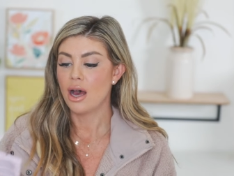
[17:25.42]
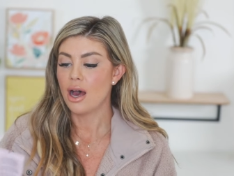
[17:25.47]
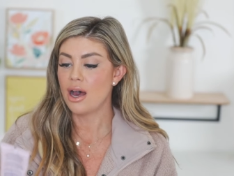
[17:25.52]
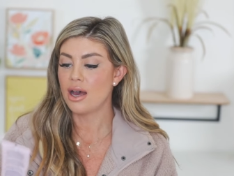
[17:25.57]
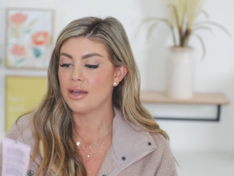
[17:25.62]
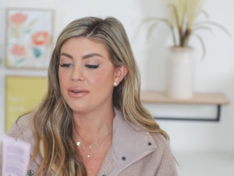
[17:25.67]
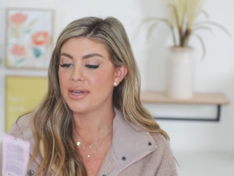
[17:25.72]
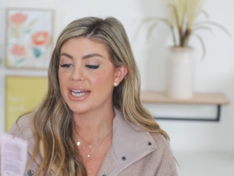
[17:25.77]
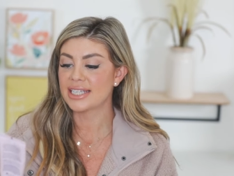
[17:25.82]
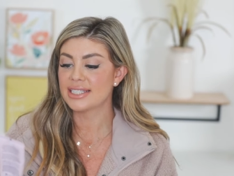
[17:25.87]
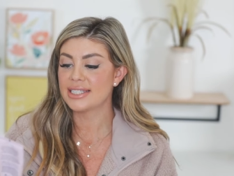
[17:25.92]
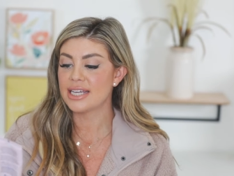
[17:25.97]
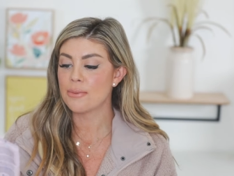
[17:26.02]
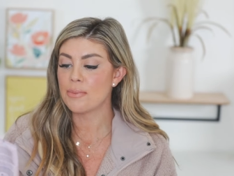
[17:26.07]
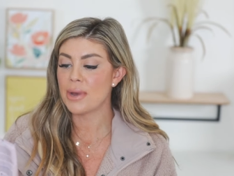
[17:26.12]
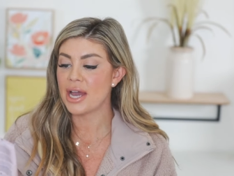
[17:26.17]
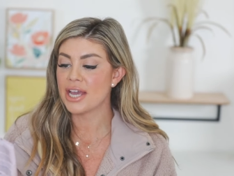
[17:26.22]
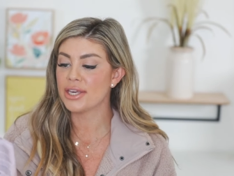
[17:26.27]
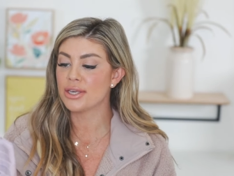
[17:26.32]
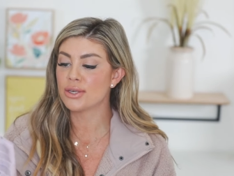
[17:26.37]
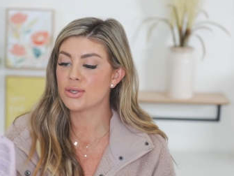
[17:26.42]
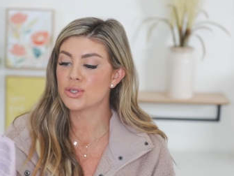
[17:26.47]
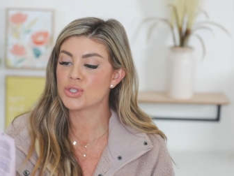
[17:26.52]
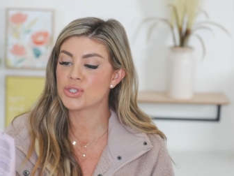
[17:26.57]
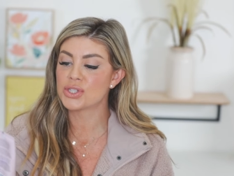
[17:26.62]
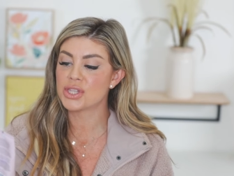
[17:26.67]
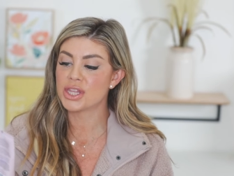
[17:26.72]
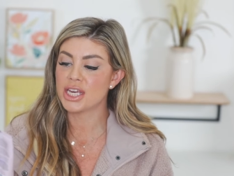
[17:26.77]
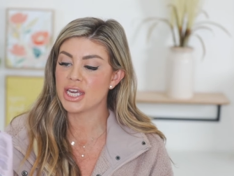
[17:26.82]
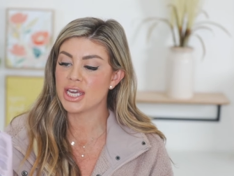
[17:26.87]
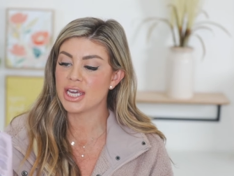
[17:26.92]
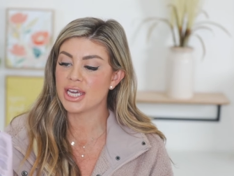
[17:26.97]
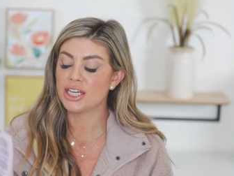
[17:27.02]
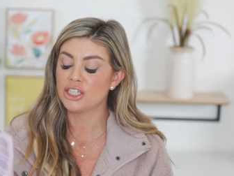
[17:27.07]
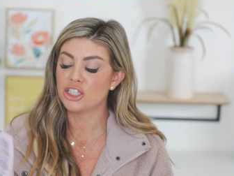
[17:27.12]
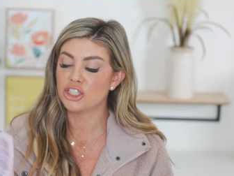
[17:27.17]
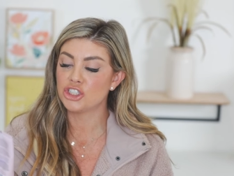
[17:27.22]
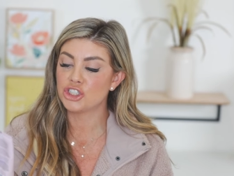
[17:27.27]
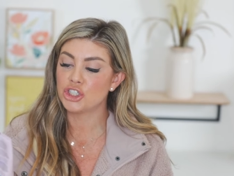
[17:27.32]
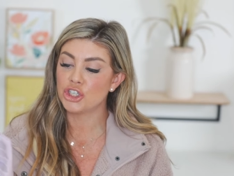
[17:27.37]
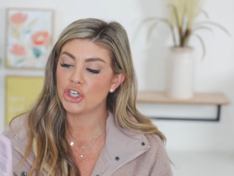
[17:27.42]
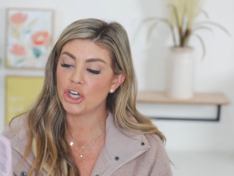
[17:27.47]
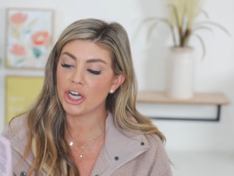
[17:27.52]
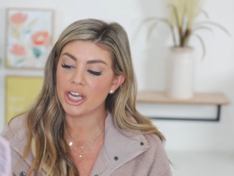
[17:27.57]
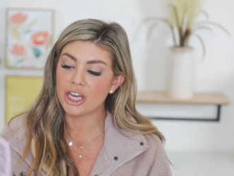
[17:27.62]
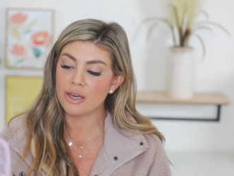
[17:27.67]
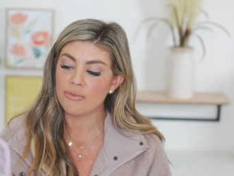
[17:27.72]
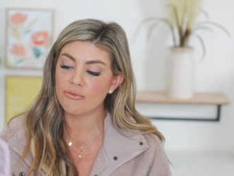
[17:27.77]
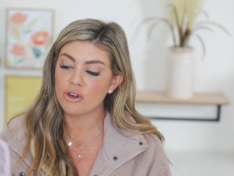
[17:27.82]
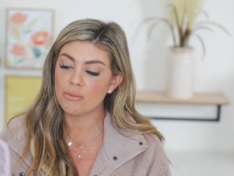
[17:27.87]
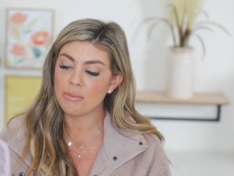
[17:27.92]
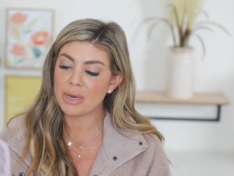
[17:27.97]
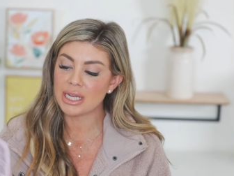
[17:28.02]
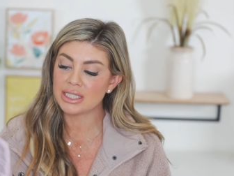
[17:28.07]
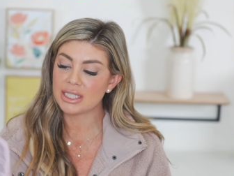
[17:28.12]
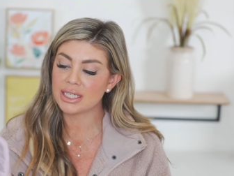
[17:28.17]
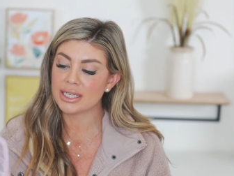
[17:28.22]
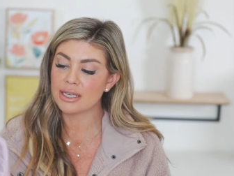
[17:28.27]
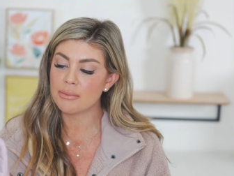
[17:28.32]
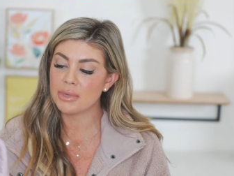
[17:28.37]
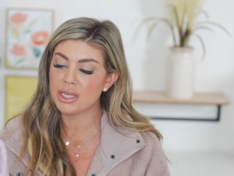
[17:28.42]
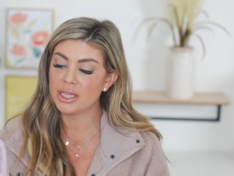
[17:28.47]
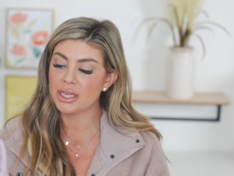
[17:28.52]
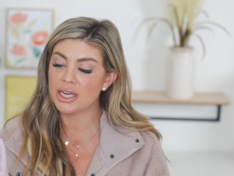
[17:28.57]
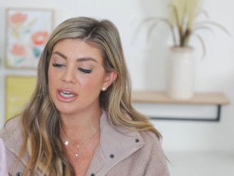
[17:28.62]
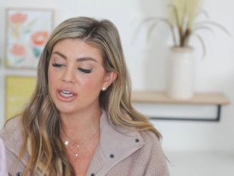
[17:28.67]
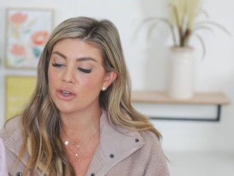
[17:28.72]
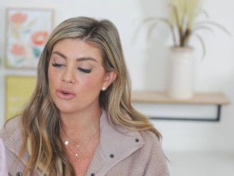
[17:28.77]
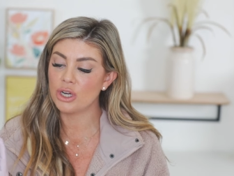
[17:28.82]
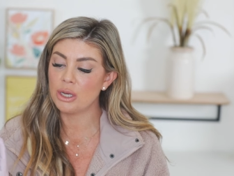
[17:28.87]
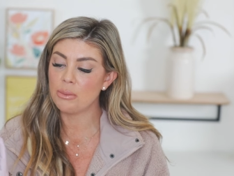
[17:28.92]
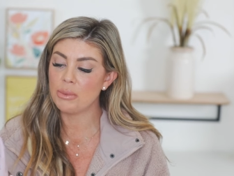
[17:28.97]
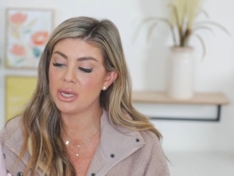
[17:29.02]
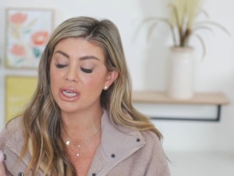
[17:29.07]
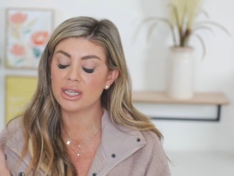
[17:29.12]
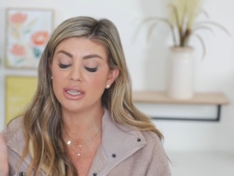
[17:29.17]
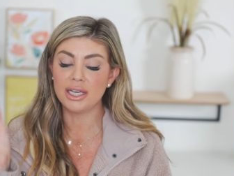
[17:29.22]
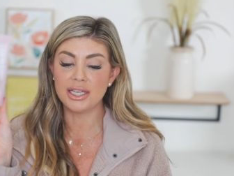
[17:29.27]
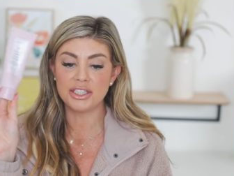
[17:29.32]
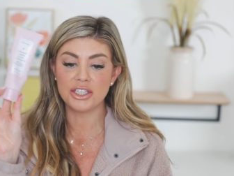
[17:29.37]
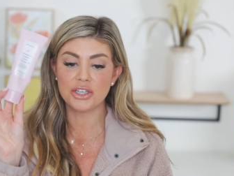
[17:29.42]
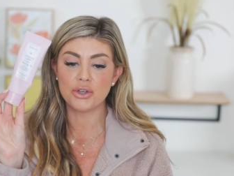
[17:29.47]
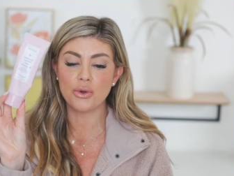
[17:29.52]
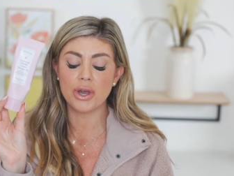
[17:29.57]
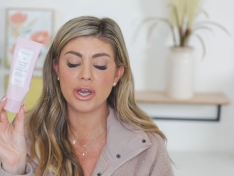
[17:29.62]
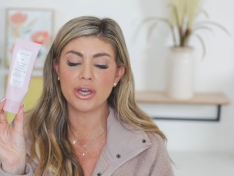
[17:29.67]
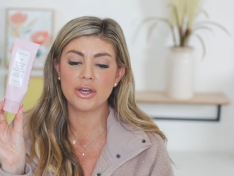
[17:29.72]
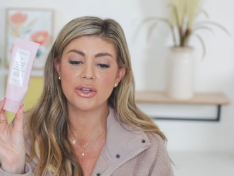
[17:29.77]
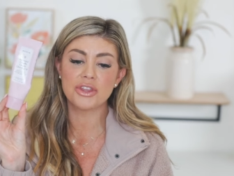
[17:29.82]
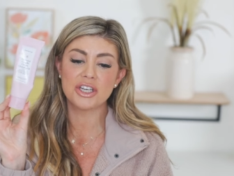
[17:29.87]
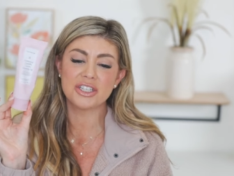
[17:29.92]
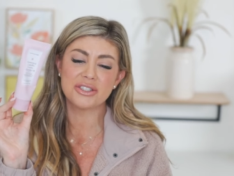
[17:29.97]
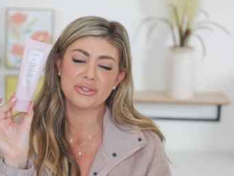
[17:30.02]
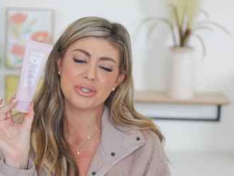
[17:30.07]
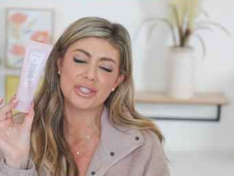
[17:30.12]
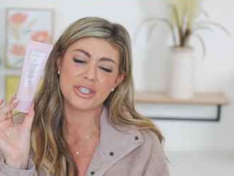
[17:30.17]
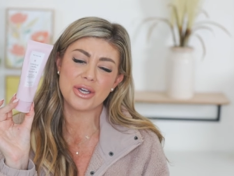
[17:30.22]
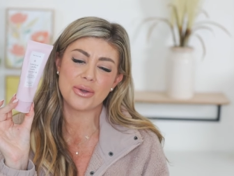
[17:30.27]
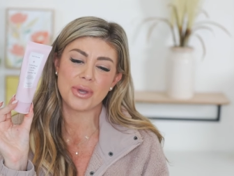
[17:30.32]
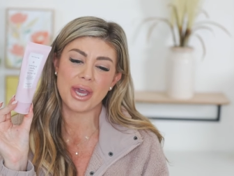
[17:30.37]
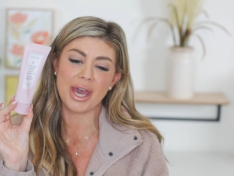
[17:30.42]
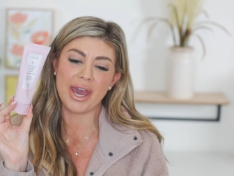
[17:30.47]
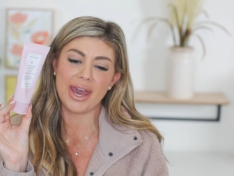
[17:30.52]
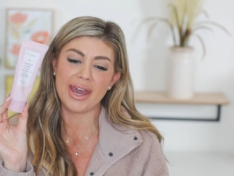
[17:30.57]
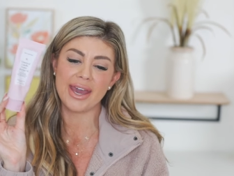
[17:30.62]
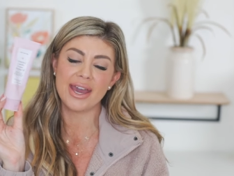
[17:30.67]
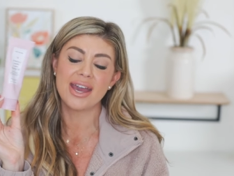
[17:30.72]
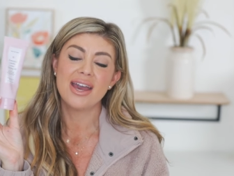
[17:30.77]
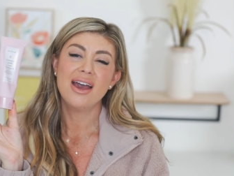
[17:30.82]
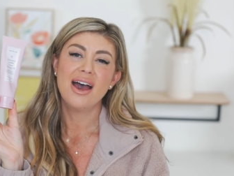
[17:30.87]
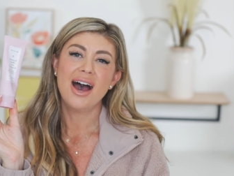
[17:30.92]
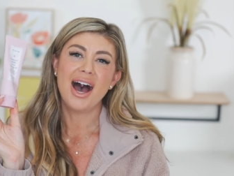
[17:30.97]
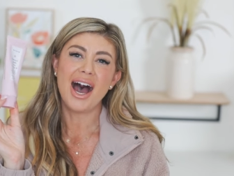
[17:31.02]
Uh, next up, I used the Naturium Fermented Camellia Creamy Cleansing Oil. This was okay.